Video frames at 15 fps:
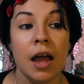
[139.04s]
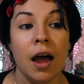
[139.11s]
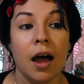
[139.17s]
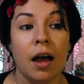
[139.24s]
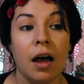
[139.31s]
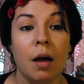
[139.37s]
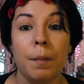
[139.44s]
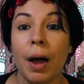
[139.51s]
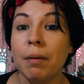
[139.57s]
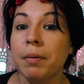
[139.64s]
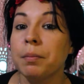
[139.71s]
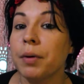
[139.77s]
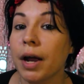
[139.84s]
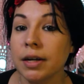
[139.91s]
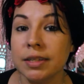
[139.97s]
Um, I've
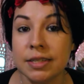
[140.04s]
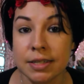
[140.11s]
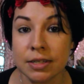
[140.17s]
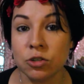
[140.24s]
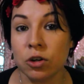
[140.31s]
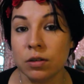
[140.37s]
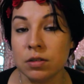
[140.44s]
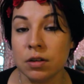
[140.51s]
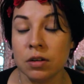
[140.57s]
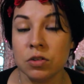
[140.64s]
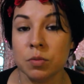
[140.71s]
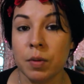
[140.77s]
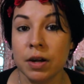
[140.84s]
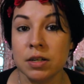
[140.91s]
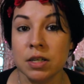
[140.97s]
been practicing
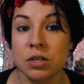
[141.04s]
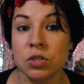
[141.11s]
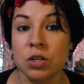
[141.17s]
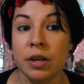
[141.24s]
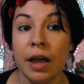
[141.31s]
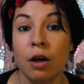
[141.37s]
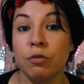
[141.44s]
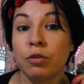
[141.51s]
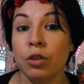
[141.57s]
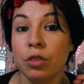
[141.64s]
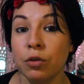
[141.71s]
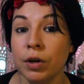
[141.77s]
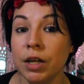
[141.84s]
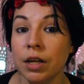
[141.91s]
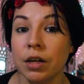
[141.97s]
transcendental meditation now for
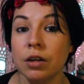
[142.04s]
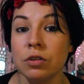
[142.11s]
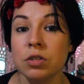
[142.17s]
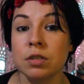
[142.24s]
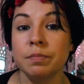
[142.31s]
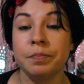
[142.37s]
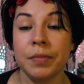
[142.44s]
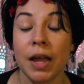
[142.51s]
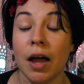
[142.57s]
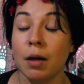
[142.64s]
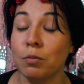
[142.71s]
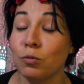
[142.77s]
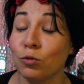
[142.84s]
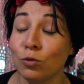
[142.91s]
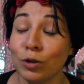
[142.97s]
three years.
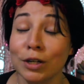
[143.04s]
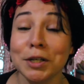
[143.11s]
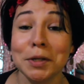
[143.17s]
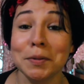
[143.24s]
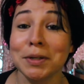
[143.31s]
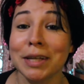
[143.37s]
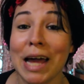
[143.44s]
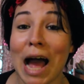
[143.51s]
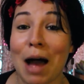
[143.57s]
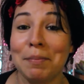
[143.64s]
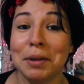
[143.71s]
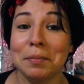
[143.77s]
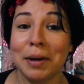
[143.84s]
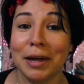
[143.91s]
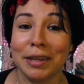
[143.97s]
I'm really, really
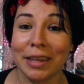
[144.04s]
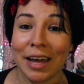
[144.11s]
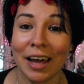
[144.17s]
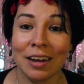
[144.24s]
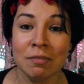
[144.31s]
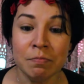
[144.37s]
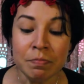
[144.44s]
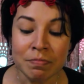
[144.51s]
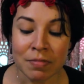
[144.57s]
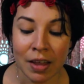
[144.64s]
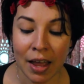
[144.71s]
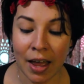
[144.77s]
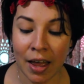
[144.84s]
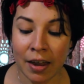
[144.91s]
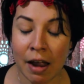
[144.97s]
happy about that.
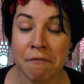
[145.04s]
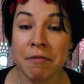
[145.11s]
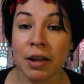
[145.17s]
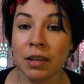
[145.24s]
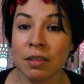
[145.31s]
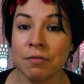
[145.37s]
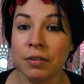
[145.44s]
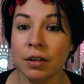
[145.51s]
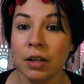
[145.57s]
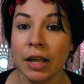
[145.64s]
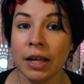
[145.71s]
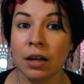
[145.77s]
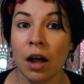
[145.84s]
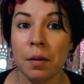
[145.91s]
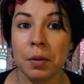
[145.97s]
And I finally feel
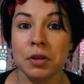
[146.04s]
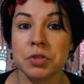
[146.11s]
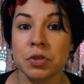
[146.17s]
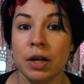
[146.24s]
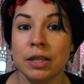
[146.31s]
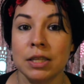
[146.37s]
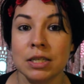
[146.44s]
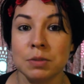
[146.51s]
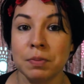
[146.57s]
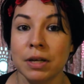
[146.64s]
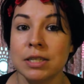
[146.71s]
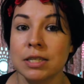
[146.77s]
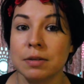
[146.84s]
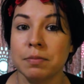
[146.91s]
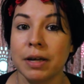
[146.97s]
like I'm also at this
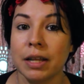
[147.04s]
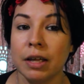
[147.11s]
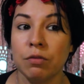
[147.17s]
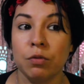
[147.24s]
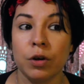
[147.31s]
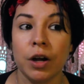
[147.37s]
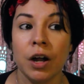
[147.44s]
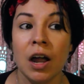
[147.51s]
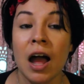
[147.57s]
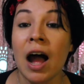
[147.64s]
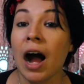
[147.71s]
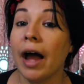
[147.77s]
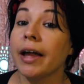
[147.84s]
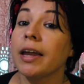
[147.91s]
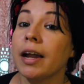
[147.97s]
place in my life where
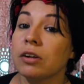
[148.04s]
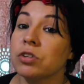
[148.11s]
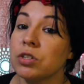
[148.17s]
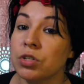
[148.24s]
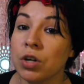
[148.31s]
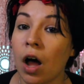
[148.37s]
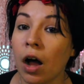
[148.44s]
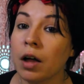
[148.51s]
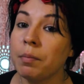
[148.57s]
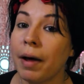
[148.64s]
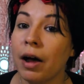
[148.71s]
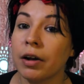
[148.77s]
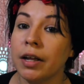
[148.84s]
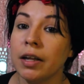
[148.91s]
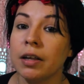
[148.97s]
I can actually talk
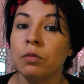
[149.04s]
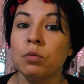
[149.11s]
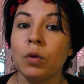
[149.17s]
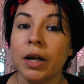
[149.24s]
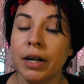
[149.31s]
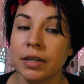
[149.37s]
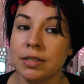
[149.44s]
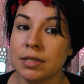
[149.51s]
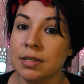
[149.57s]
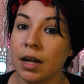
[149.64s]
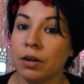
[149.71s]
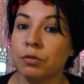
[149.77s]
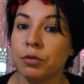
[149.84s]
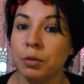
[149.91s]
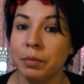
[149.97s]
about it and what it's
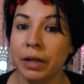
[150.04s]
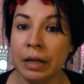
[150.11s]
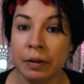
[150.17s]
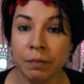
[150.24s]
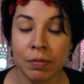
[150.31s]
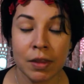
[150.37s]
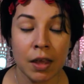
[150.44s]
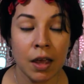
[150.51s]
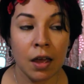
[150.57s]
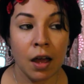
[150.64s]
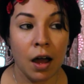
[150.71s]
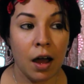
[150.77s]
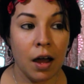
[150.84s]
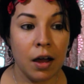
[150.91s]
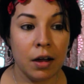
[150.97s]
done for me.
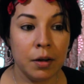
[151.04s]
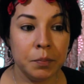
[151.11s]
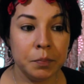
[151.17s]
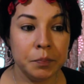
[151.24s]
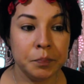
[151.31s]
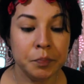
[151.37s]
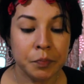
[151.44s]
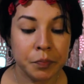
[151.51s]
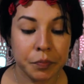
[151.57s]
Um,